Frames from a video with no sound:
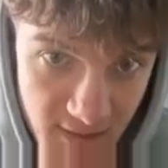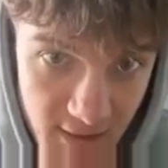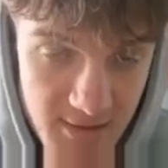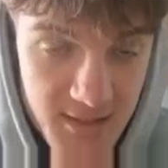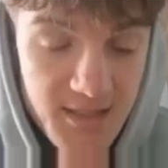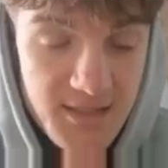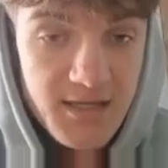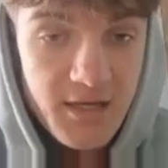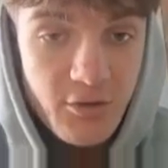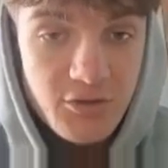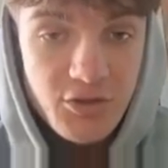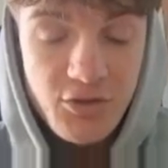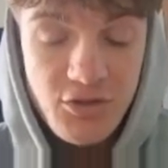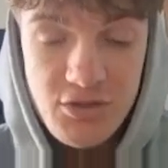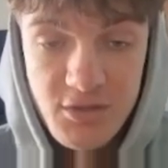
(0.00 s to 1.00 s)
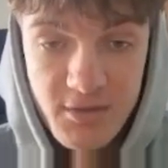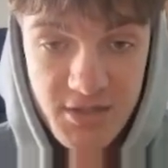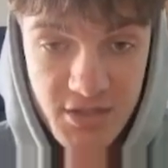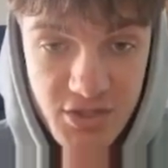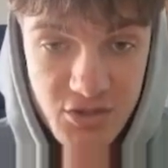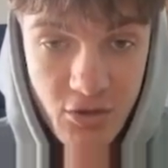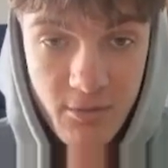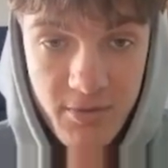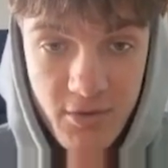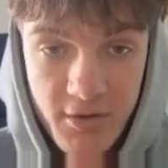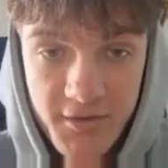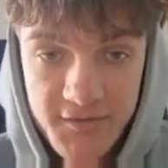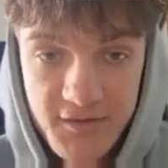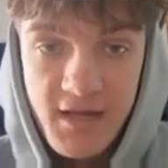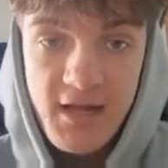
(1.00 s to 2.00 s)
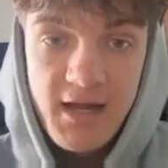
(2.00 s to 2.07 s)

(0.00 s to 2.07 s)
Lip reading: So that's how to use them as a stop loss.